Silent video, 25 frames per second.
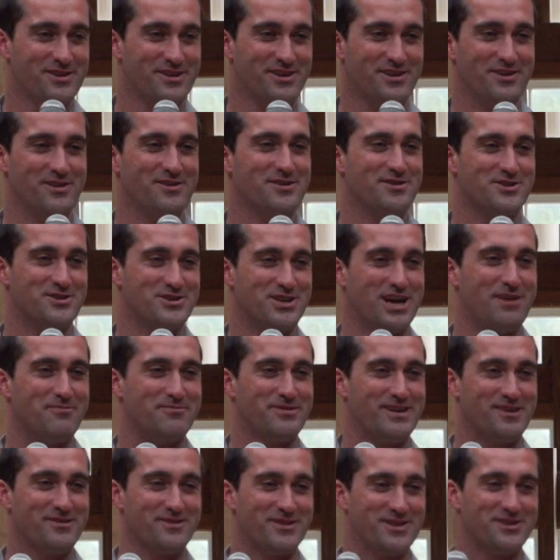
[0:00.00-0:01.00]
You know, you
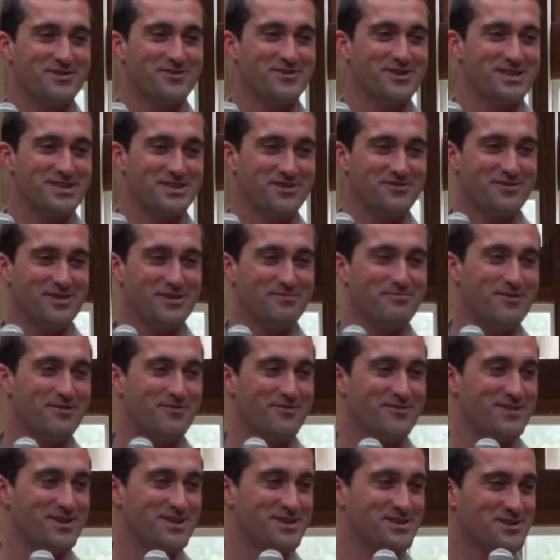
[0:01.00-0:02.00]
chop down the trees, flip
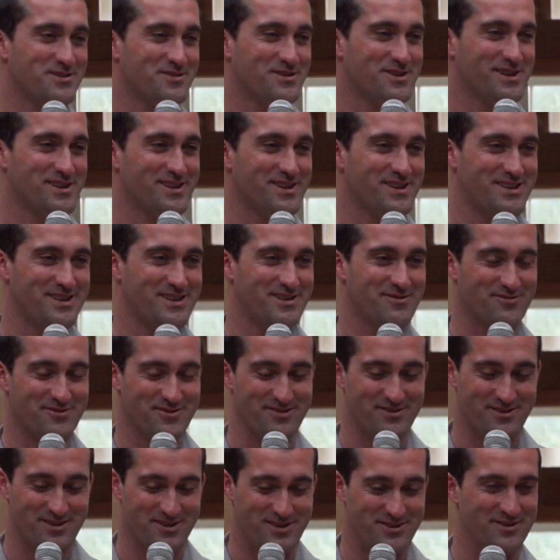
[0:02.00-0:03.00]
over the soil, and
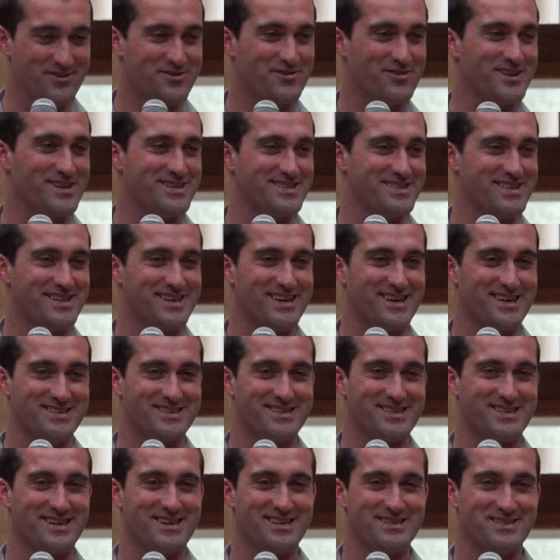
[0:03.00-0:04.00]
the, the nutrients that
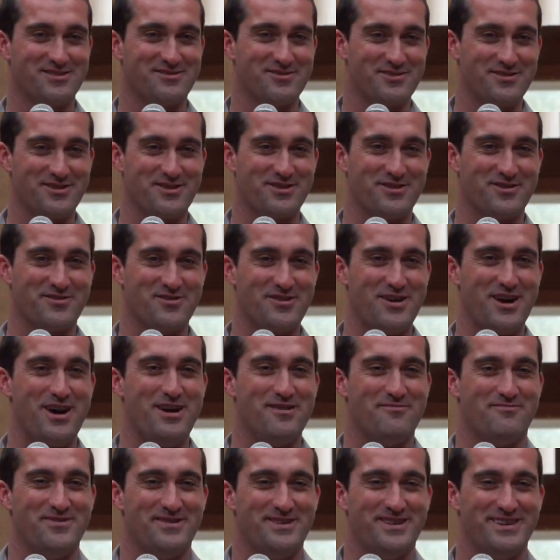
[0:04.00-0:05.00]
oxidize grow your crop.